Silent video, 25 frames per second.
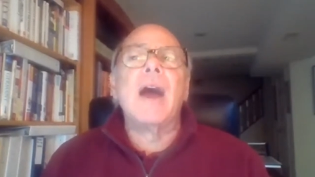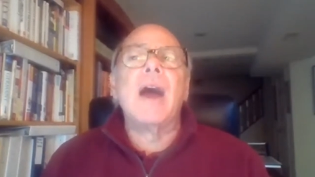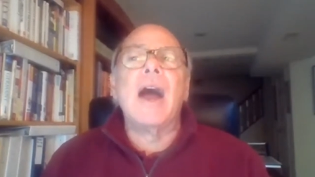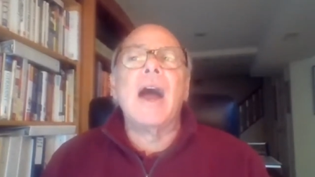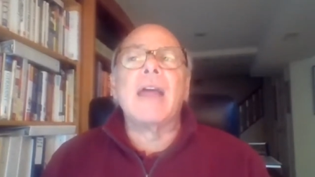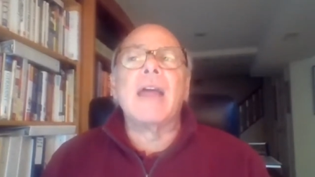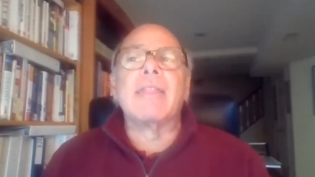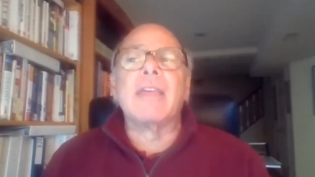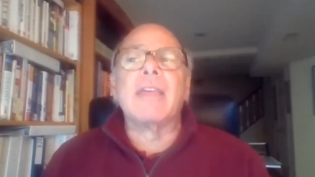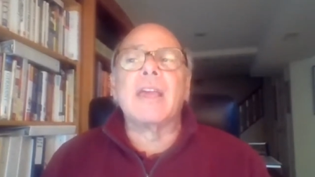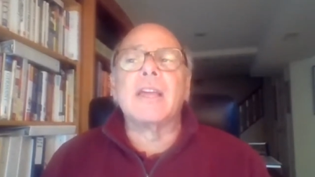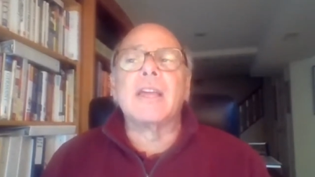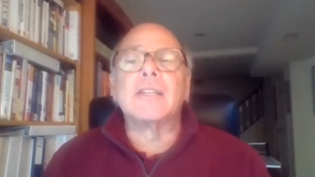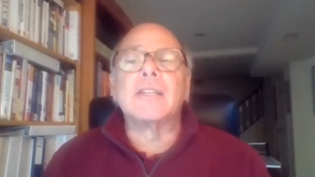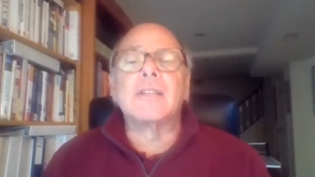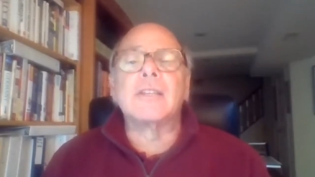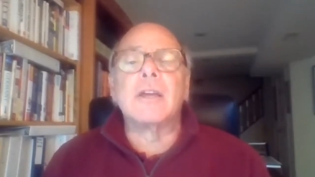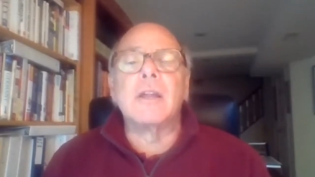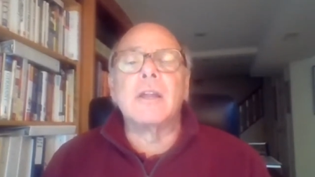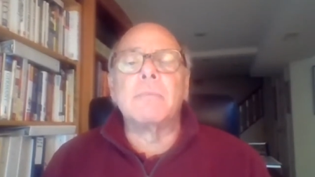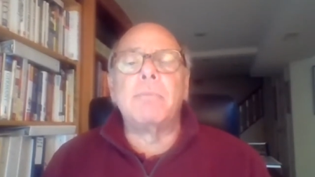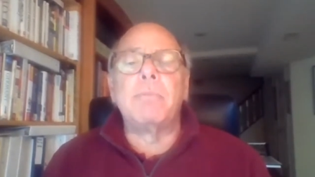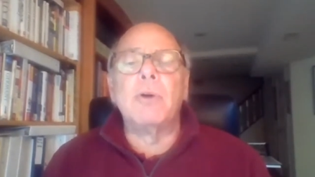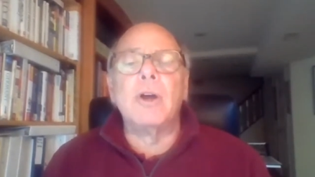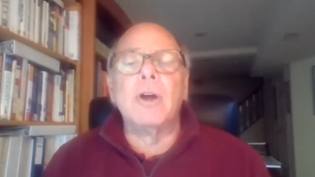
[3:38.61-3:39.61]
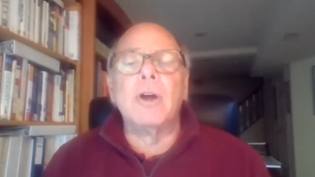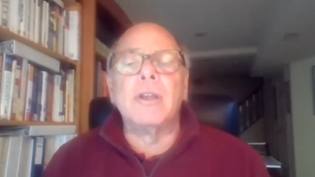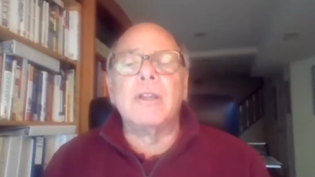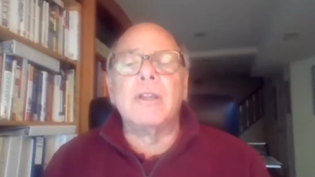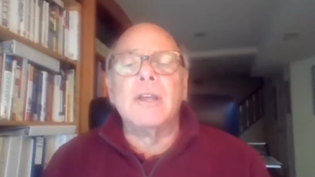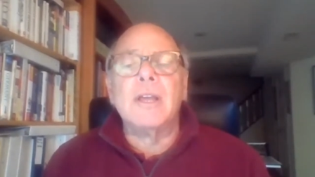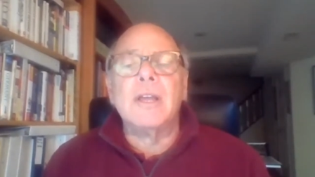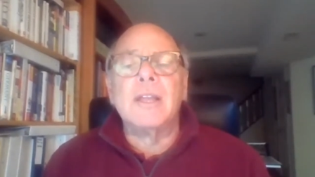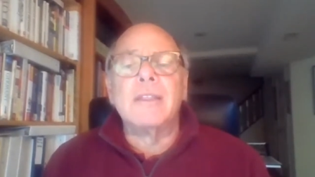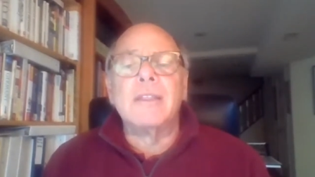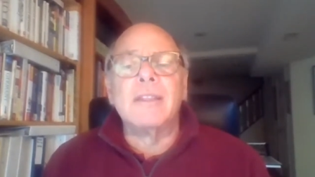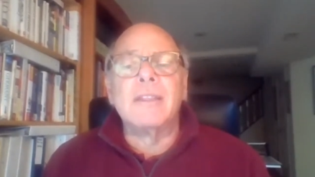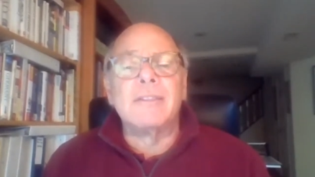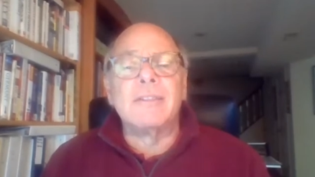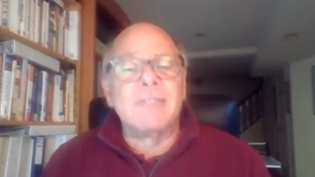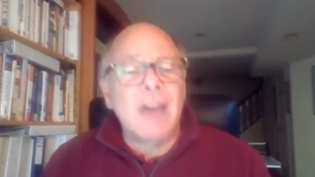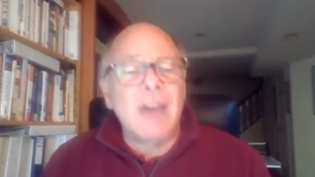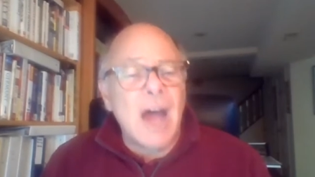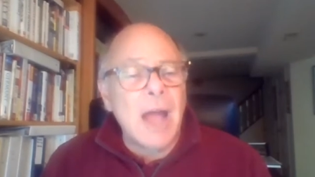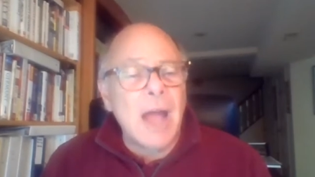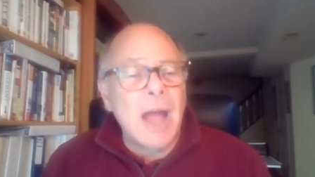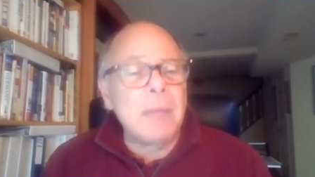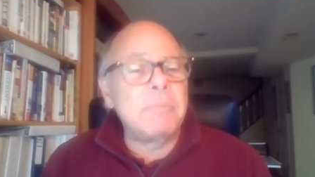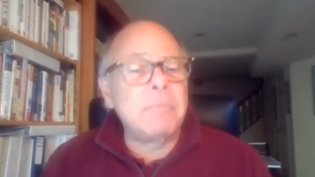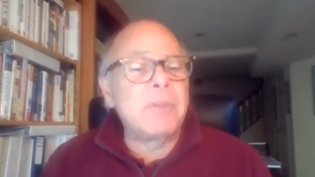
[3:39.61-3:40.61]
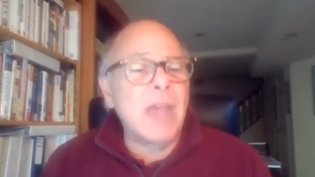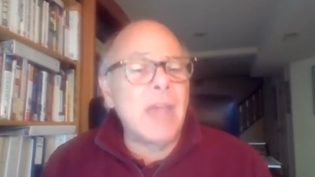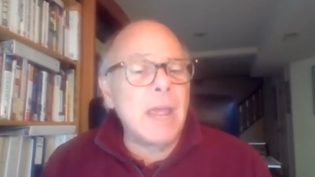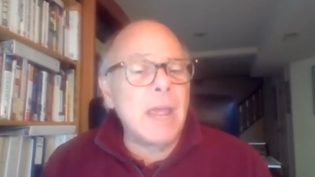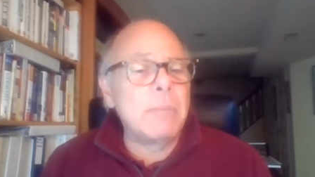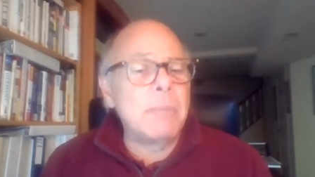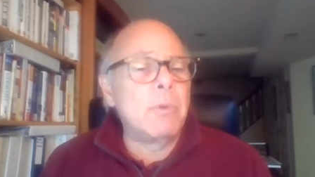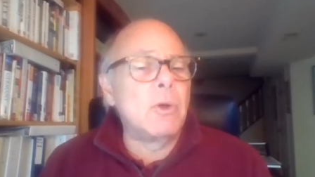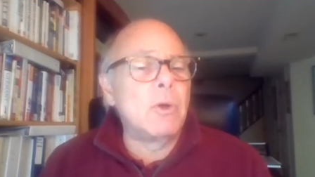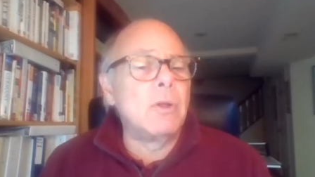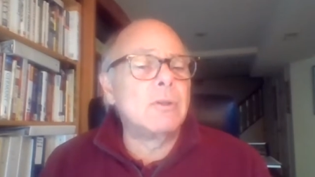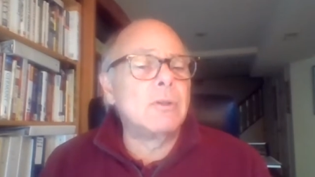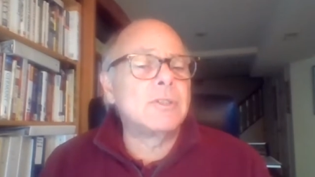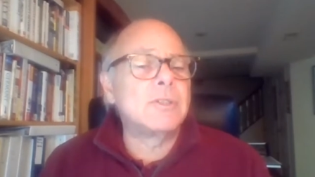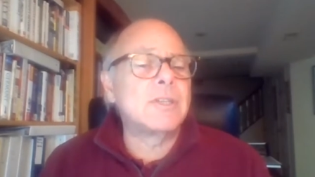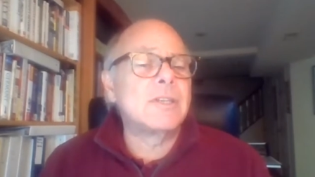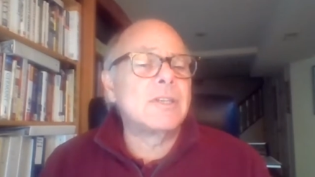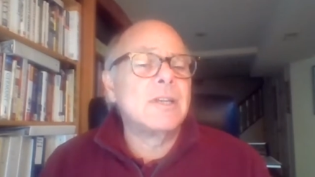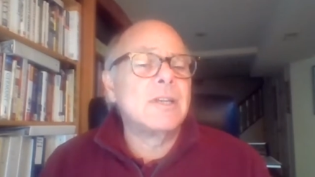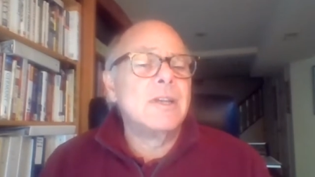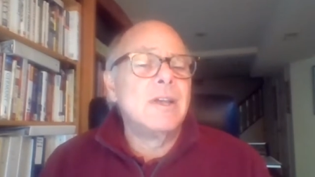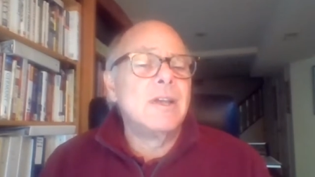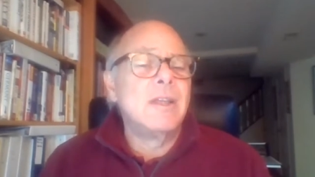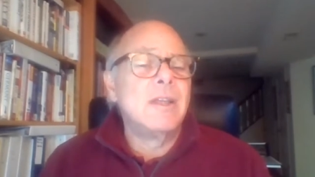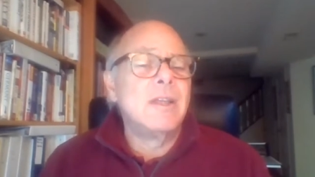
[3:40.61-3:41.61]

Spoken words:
I think it's going to put the timetables